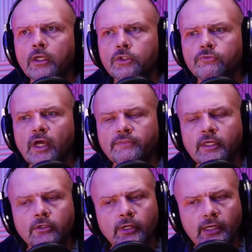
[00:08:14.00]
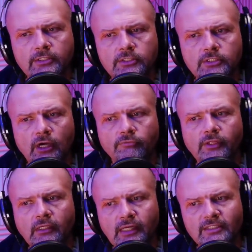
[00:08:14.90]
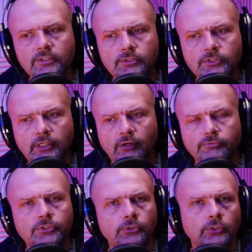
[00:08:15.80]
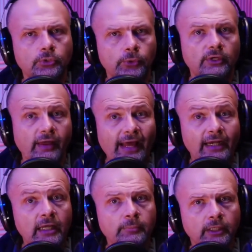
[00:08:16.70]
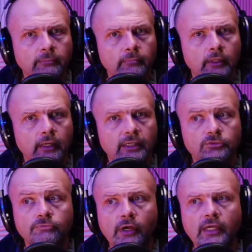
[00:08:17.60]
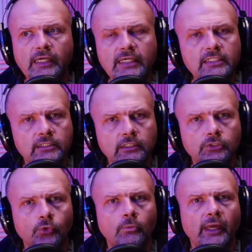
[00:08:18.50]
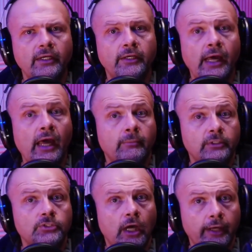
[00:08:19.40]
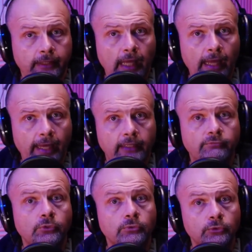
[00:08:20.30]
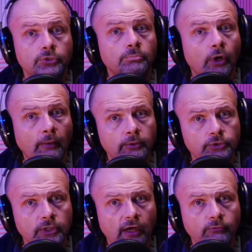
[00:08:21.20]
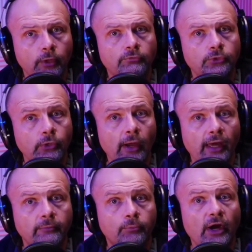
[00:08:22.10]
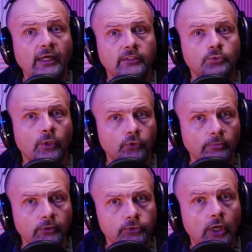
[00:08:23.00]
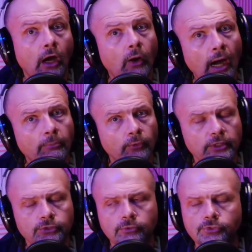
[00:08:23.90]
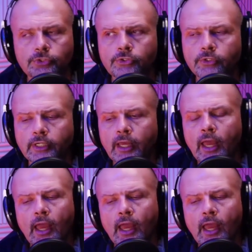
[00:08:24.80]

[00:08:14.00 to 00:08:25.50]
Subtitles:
You've got the internet itself that lends itself to a degree of anonymity. It's very easy to remain anonymous online if you use the proper software, if you know how to practice what criminals call operational security.